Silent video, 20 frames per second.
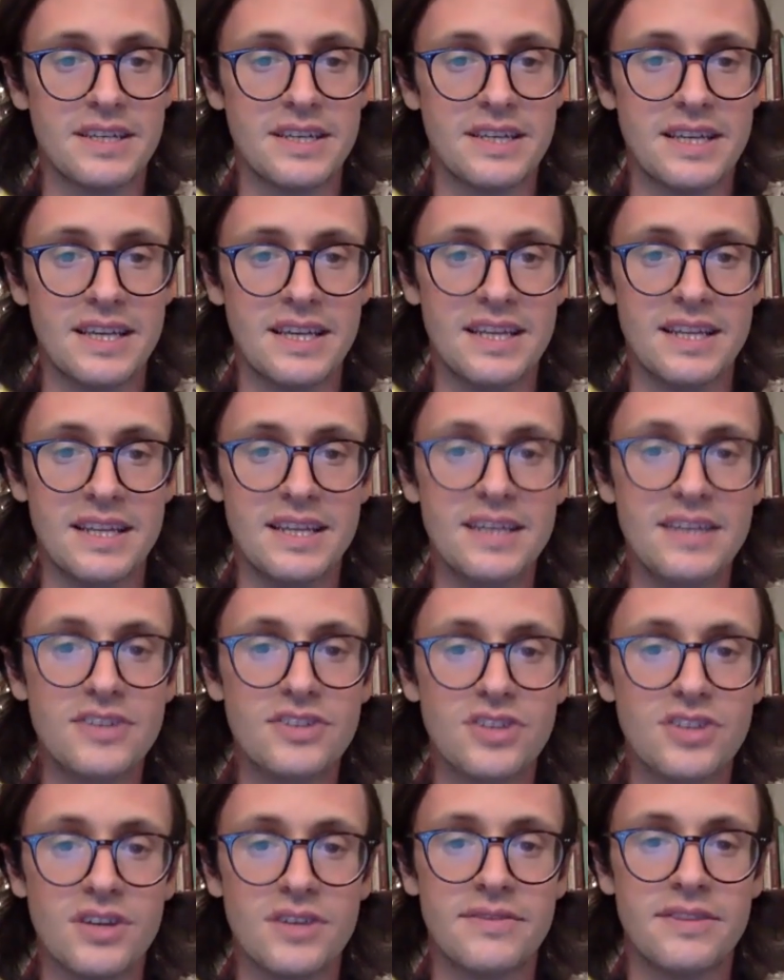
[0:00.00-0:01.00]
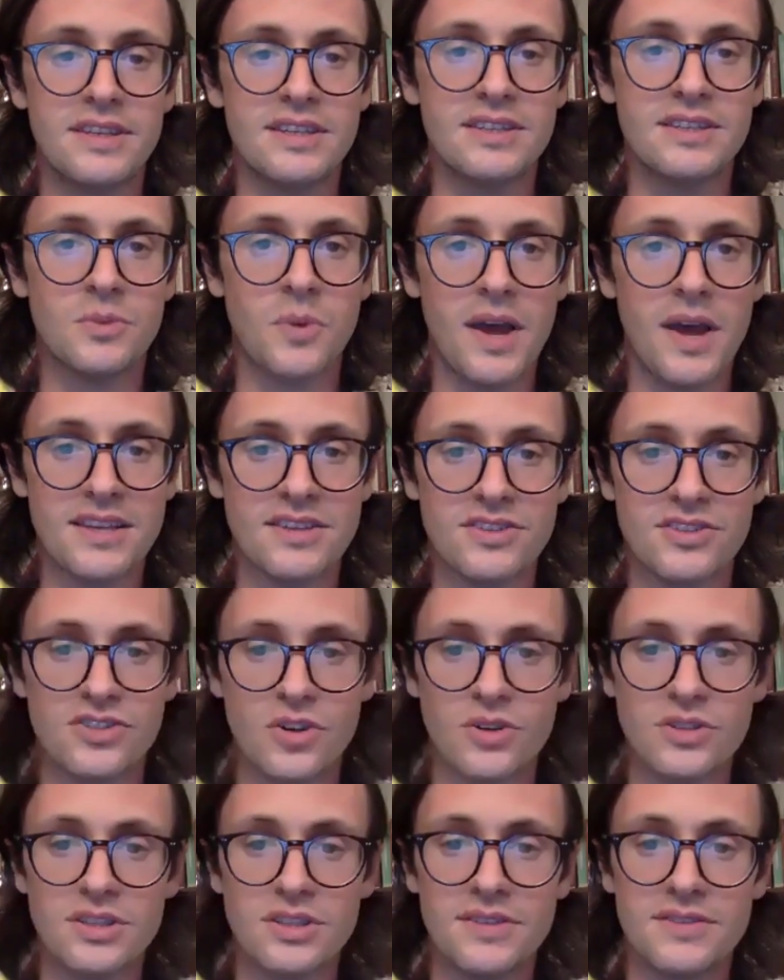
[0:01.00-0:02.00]
In each of these ways,
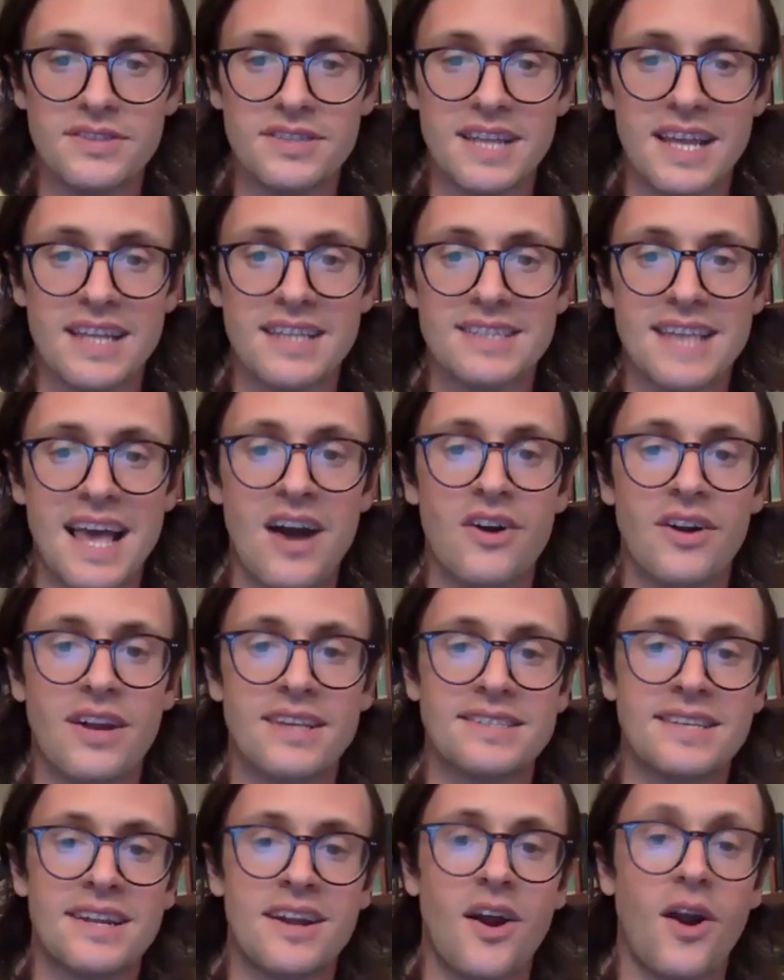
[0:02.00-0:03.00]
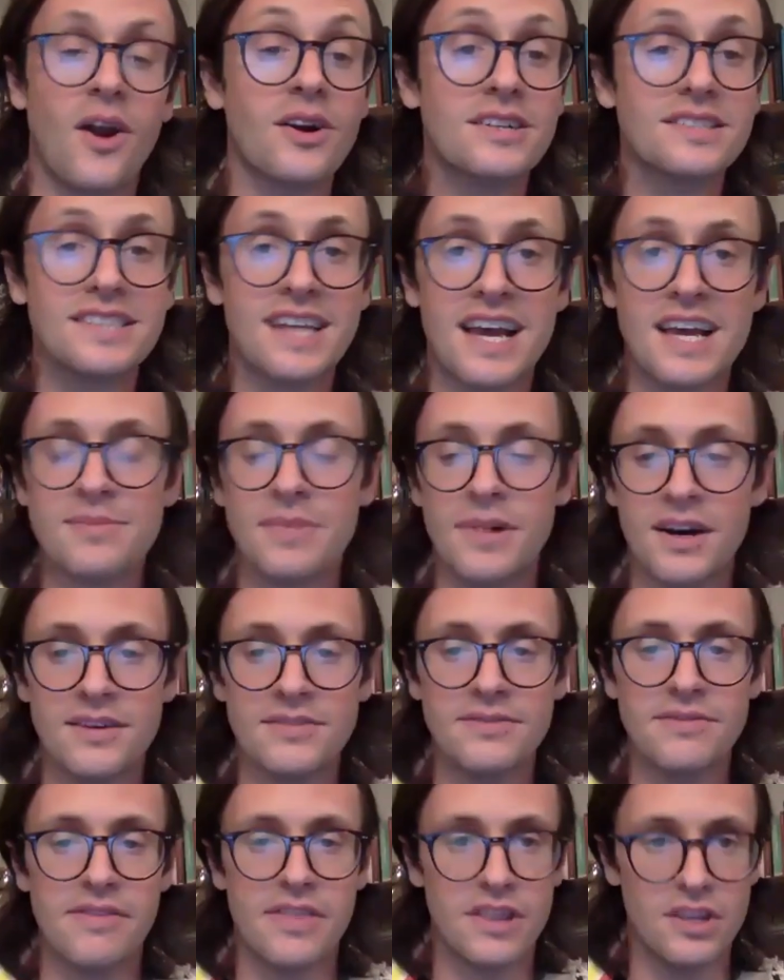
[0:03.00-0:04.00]
Joseph stands out as an archetype
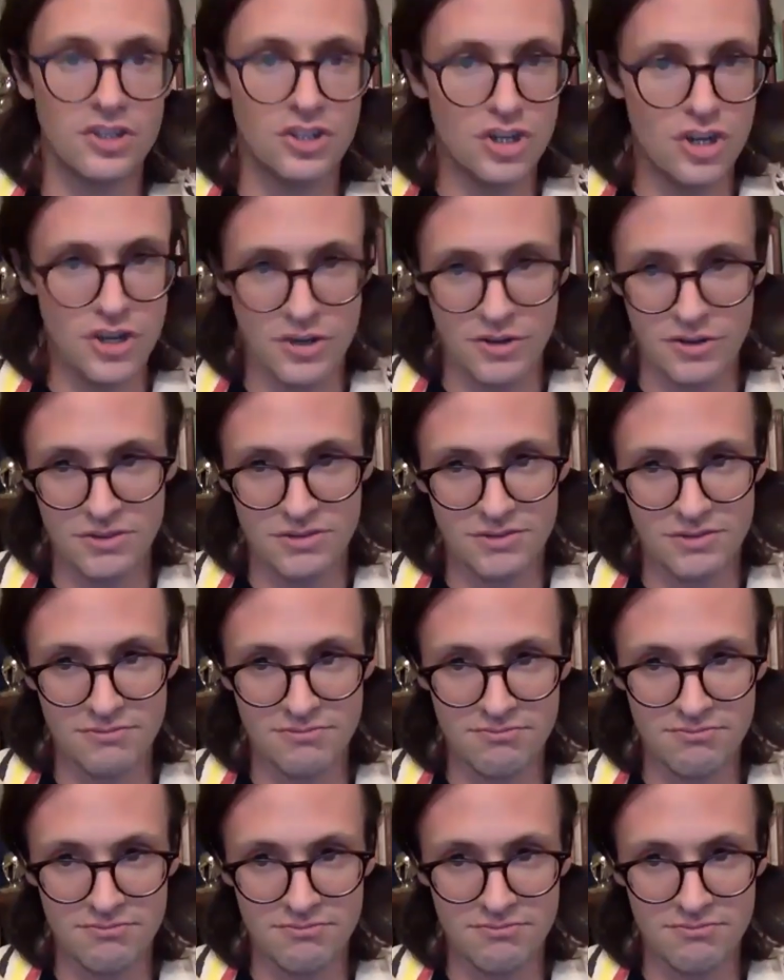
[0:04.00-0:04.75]
of the Jew.